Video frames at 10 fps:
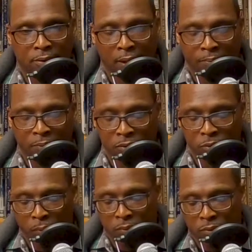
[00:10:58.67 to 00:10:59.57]
chapter
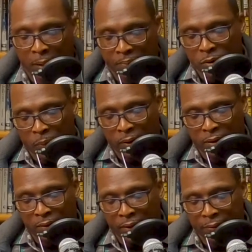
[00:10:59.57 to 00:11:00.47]

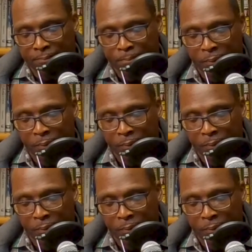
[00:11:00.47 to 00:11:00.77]
23.